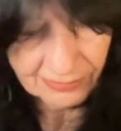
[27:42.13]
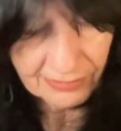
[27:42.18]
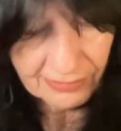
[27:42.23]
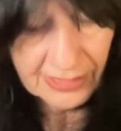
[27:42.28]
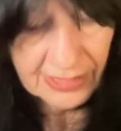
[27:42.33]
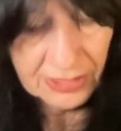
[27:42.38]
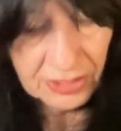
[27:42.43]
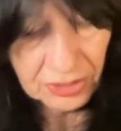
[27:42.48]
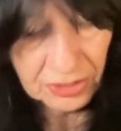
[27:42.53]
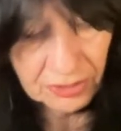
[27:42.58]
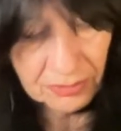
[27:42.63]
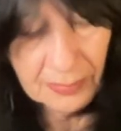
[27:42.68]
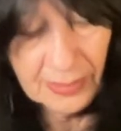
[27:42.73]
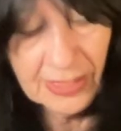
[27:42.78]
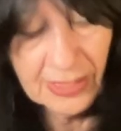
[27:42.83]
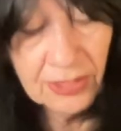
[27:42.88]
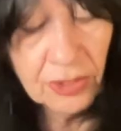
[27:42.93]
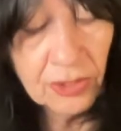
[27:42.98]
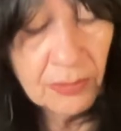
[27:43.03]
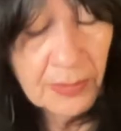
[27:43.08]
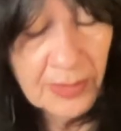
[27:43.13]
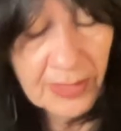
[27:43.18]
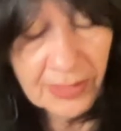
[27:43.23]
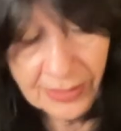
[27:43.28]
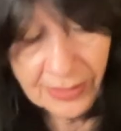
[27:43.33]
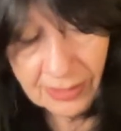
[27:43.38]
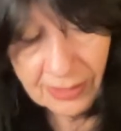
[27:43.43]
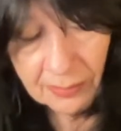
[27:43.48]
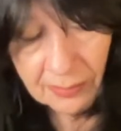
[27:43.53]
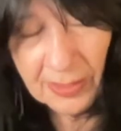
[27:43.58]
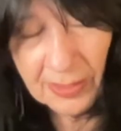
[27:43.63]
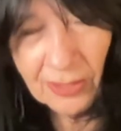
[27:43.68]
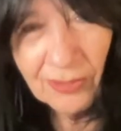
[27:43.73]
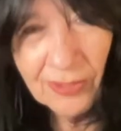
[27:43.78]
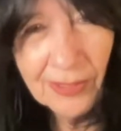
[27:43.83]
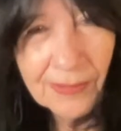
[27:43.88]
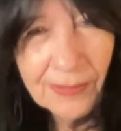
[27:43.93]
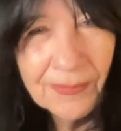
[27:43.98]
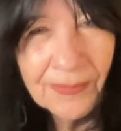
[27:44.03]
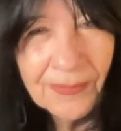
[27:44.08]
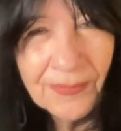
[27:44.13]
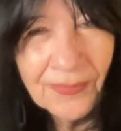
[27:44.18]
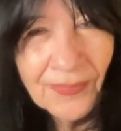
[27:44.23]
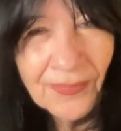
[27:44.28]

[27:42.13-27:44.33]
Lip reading: Rich, a major American poet,